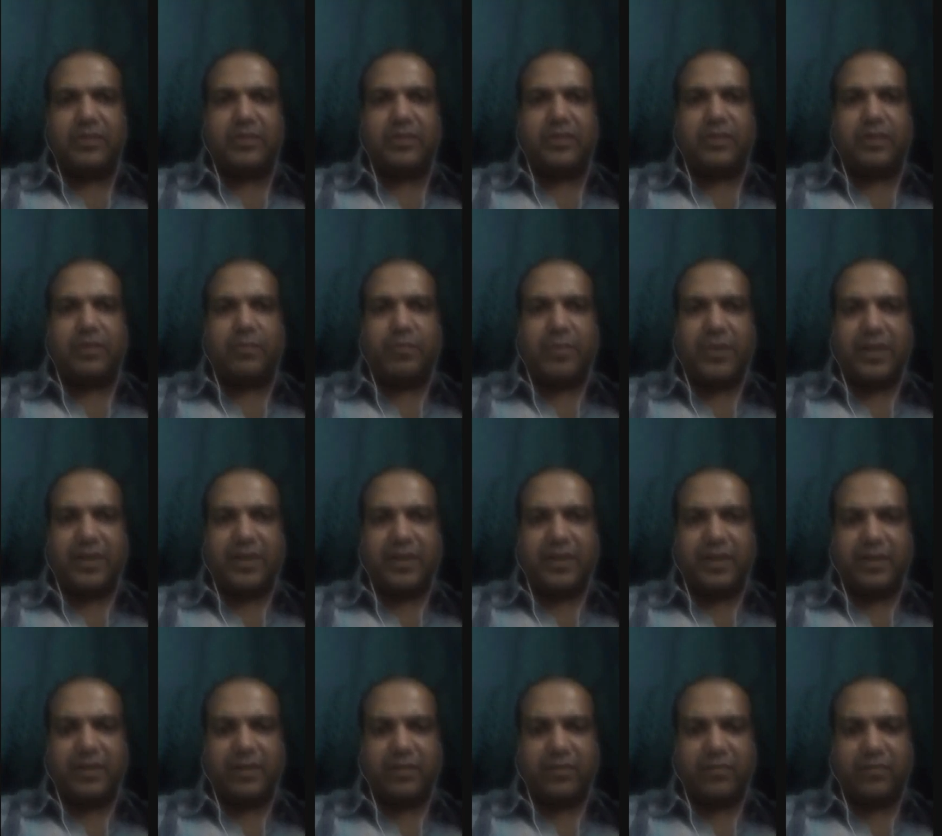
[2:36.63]

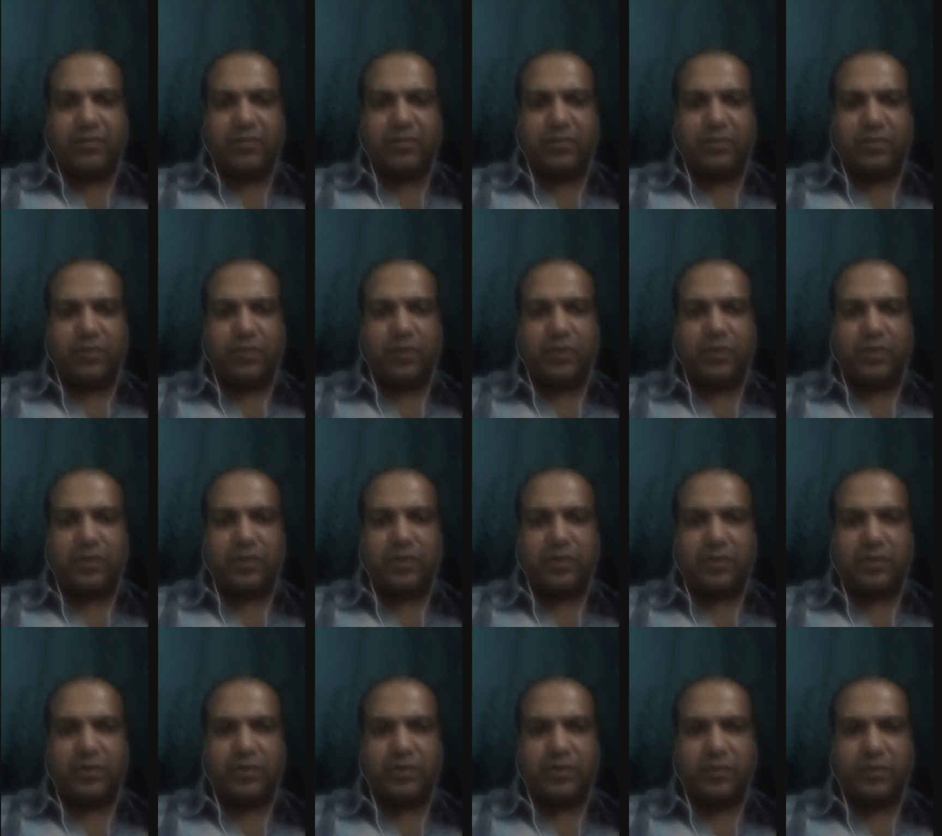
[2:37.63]
compelling enough for
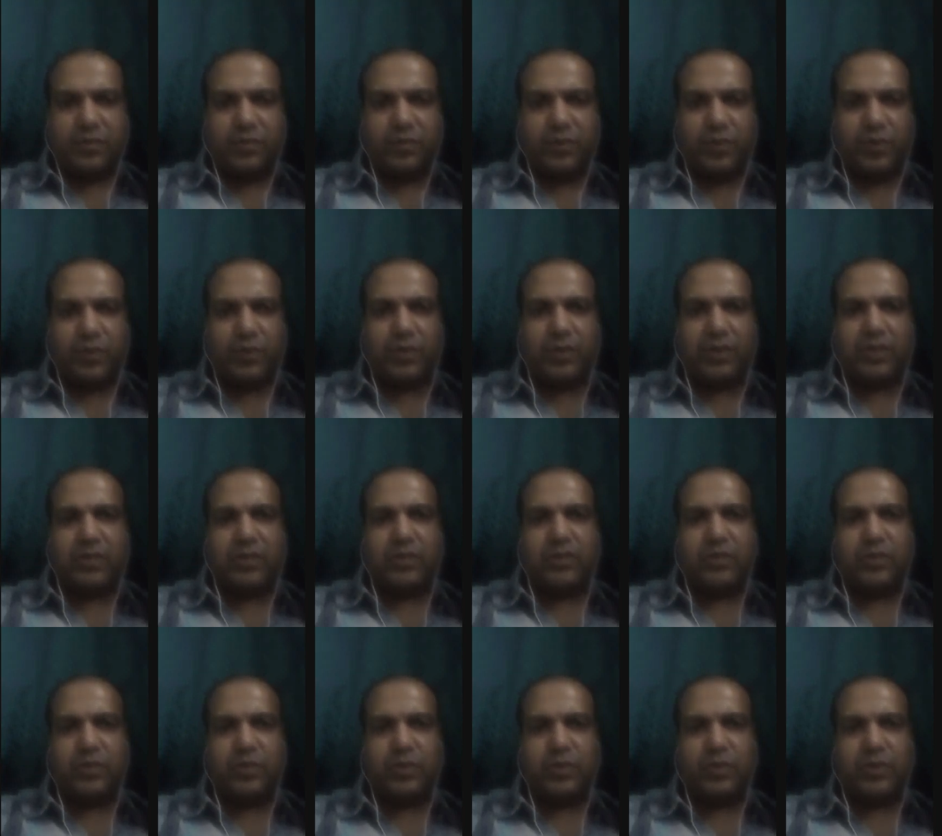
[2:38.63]
the viewer
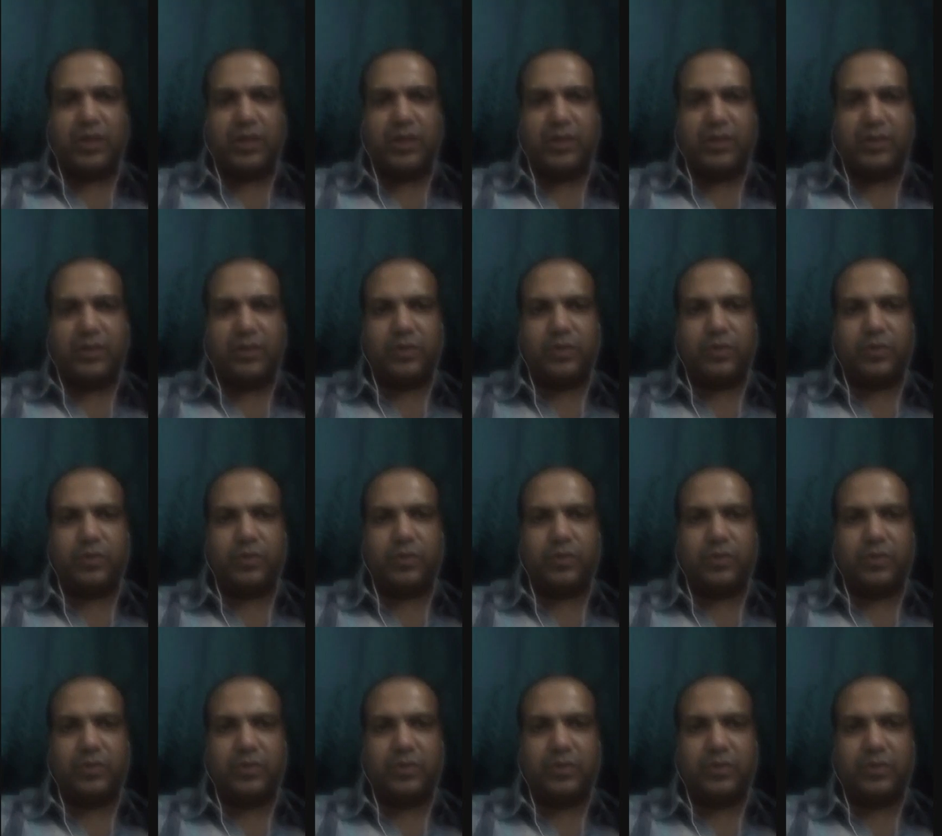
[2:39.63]
to continue